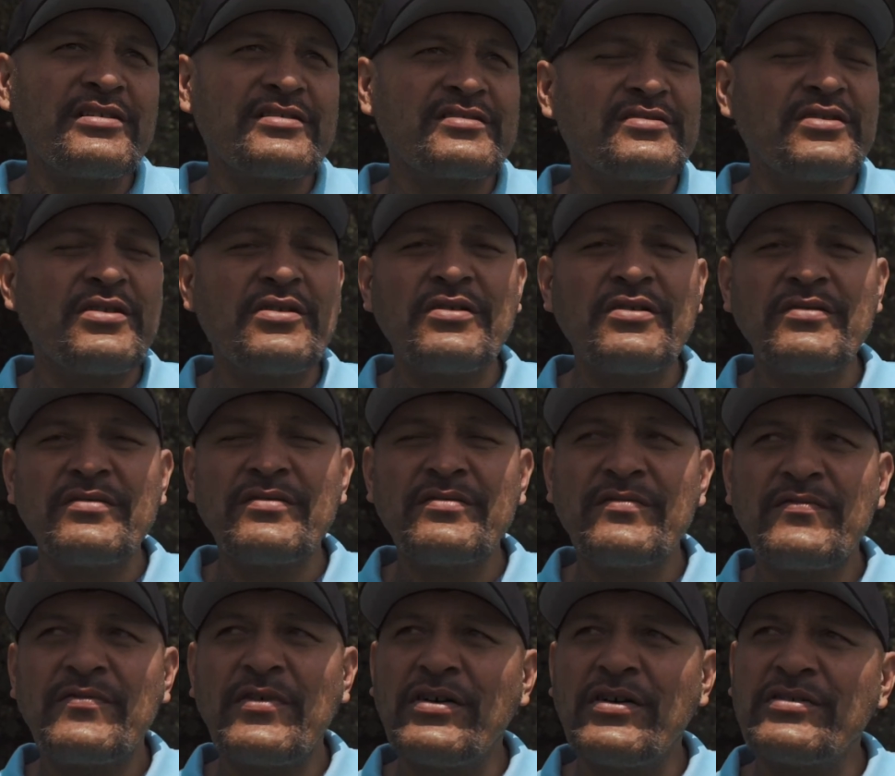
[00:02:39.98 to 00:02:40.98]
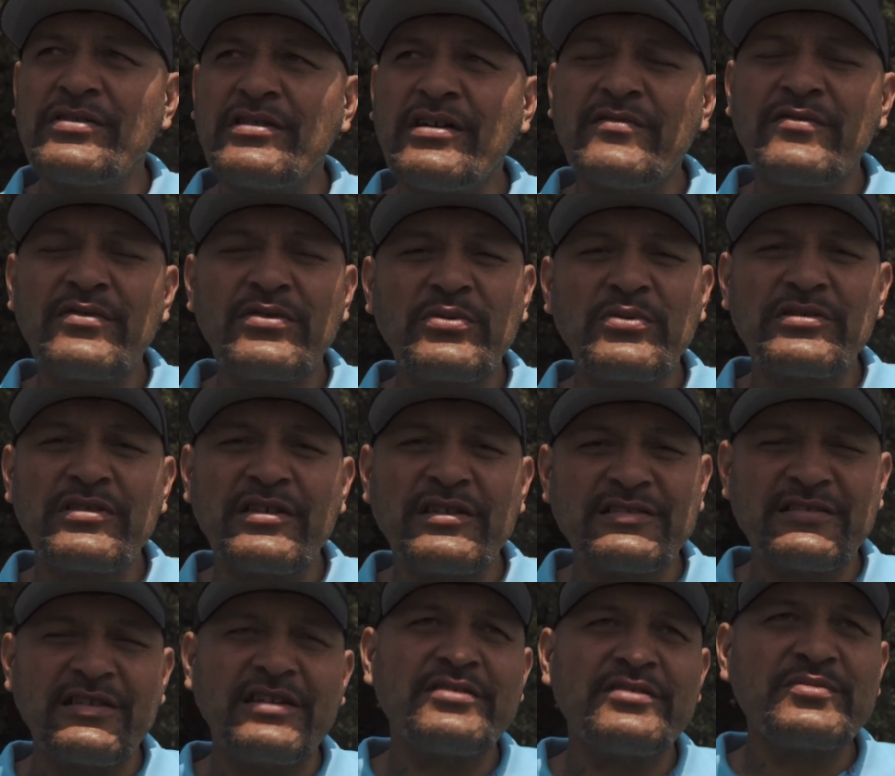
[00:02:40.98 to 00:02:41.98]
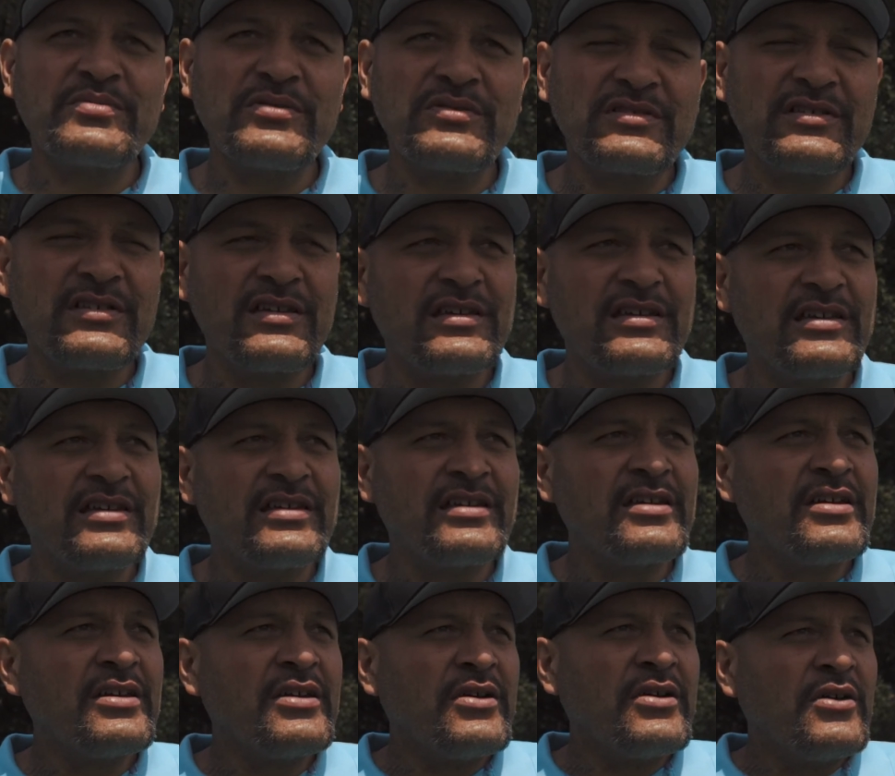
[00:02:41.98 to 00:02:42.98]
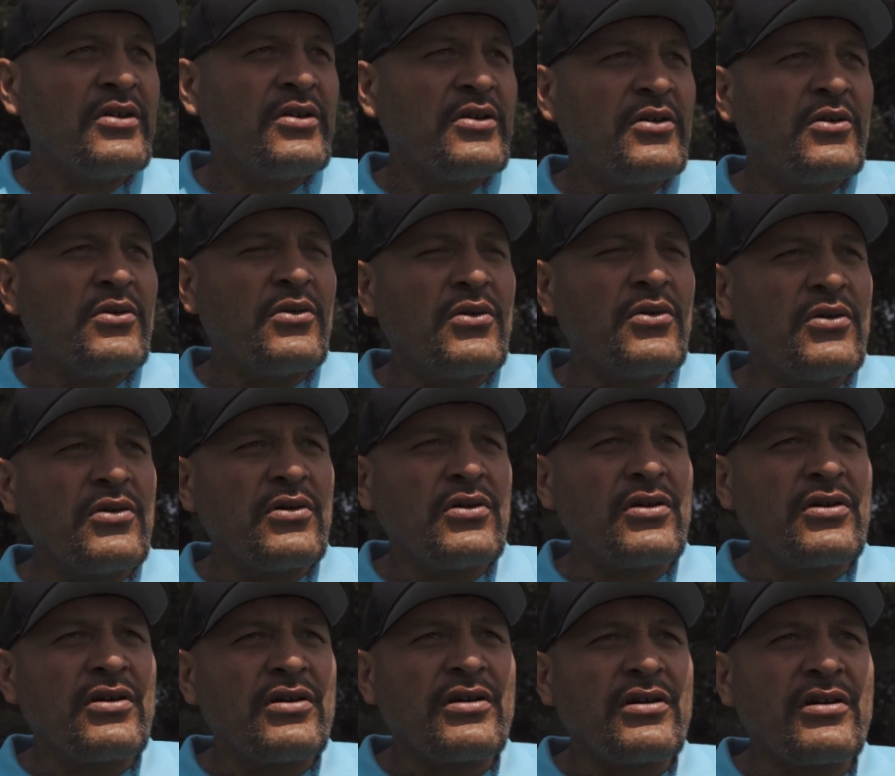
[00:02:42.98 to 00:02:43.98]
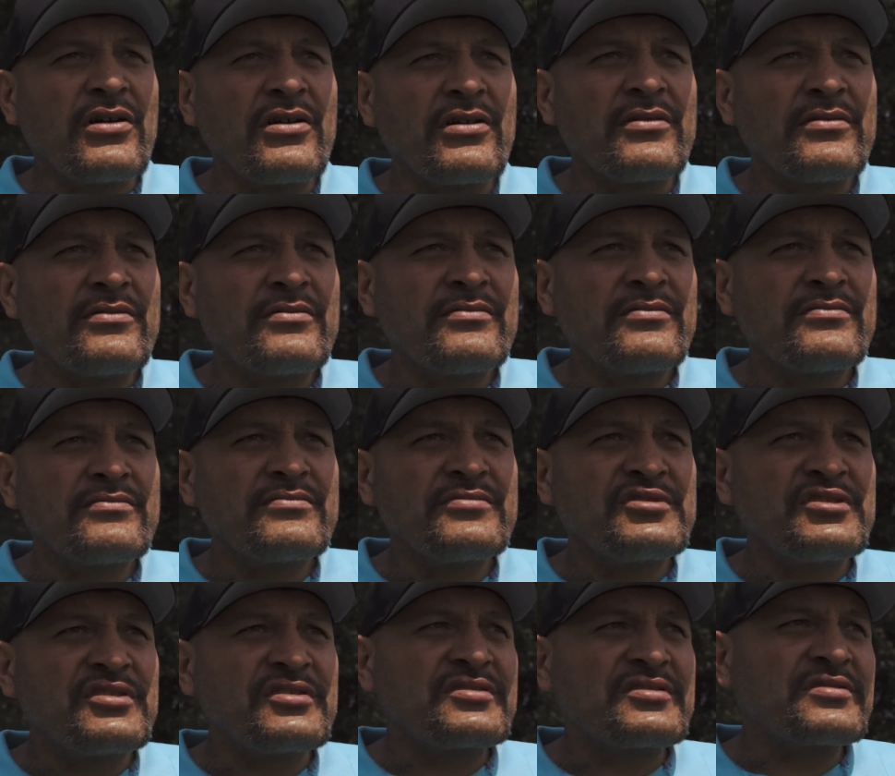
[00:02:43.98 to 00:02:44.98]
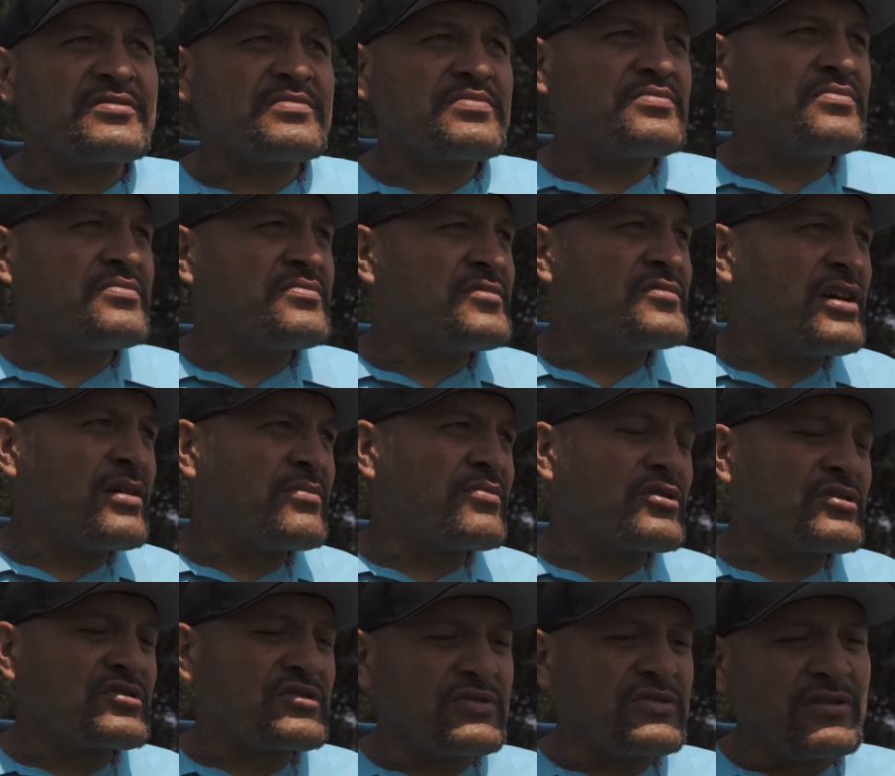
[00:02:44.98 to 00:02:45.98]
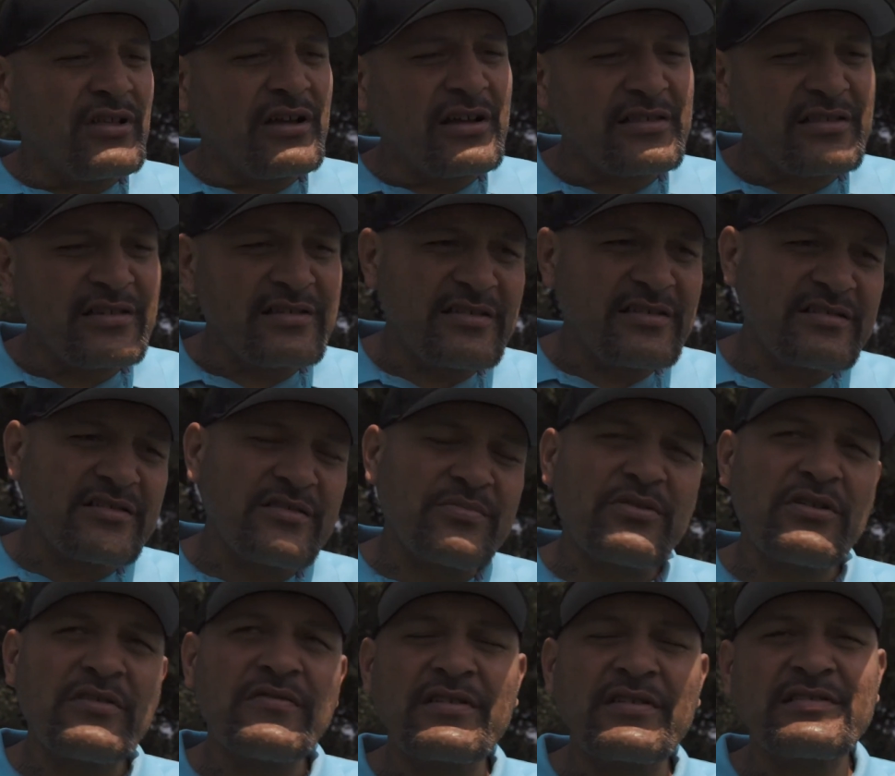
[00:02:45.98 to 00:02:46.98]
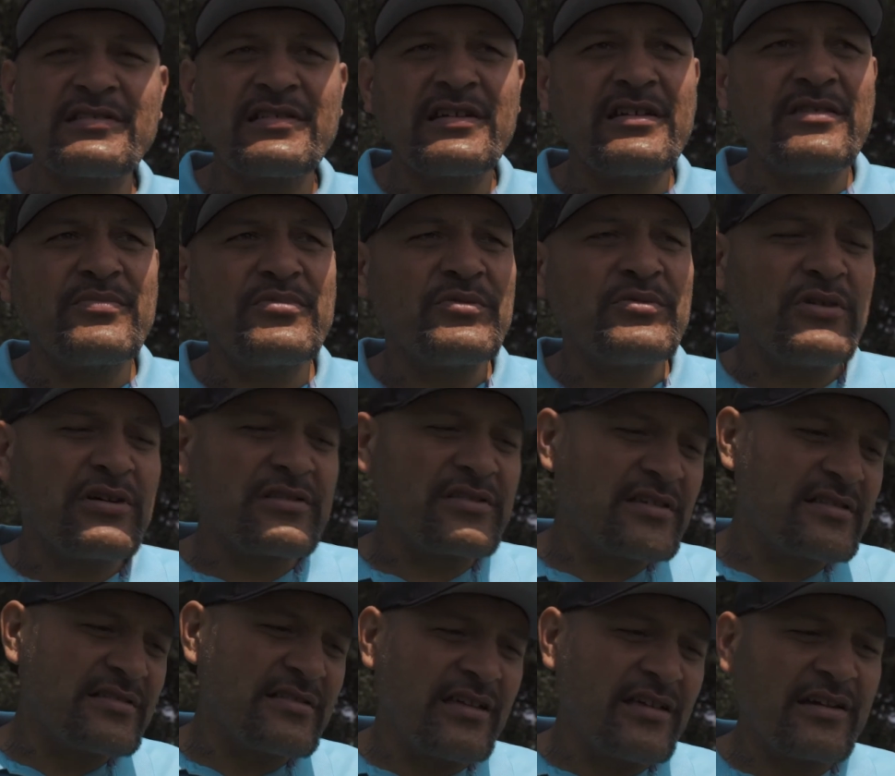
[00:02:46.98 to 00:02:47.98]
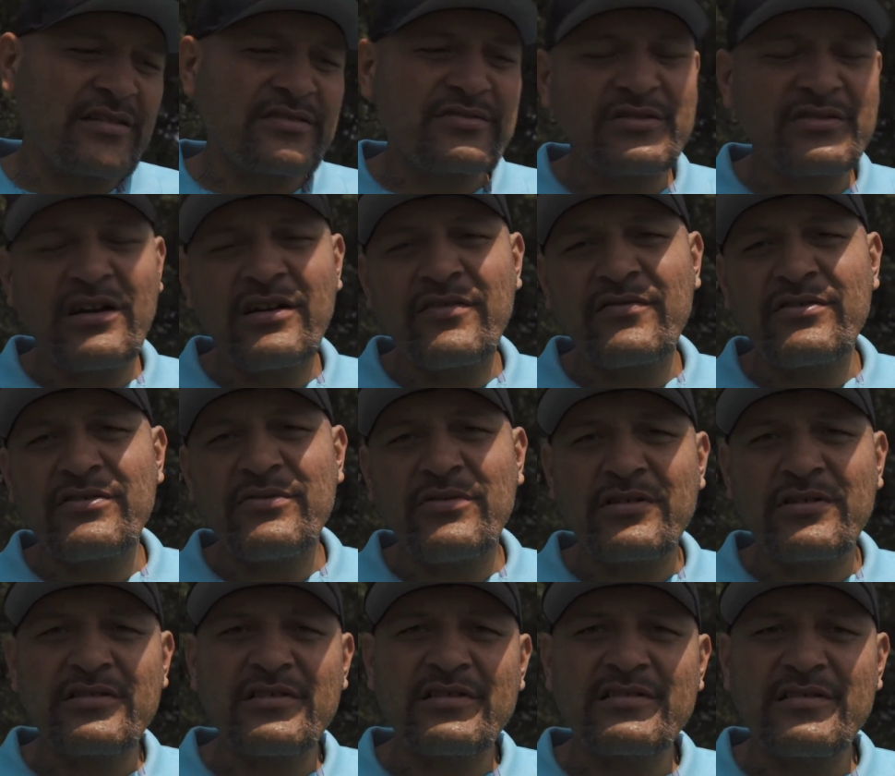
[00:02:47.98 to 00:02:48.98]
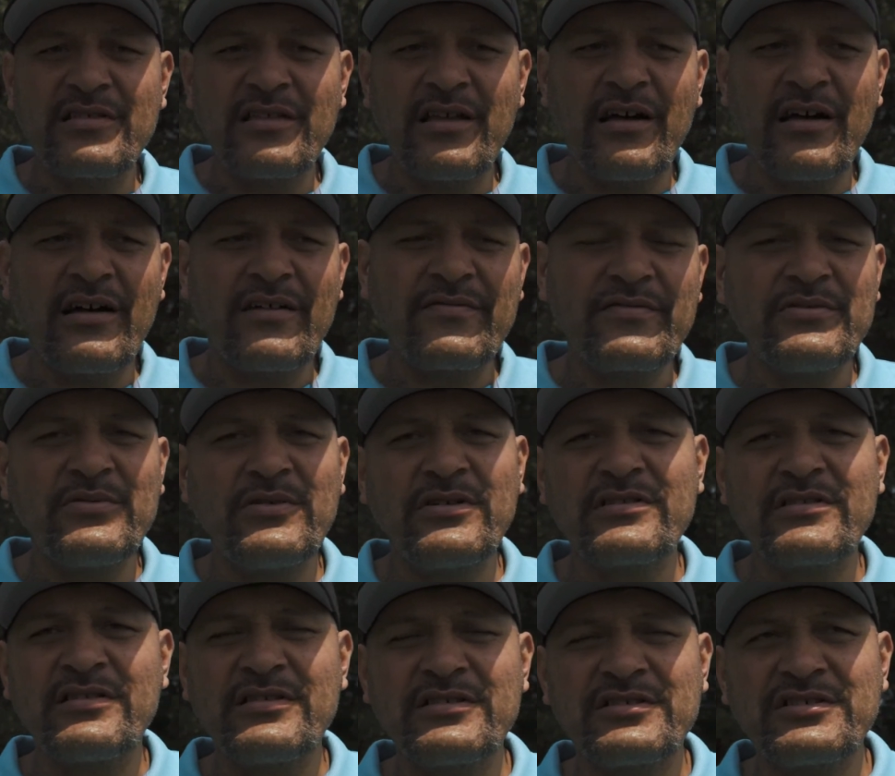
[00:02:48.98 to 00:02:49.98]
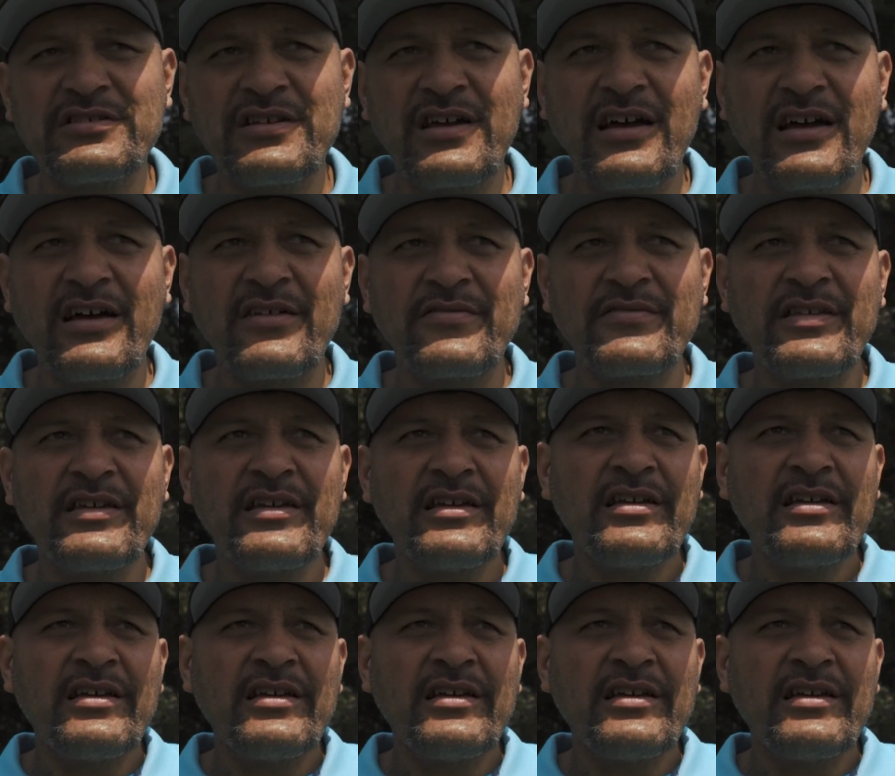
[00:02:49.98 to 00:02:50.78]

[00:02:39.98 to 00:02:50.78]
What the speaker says: is, don't fall in love with what they say you're supposed to hit, or just numbers are like, this is your perfect setup. You want this length driver, you want this loft, you want this shaft.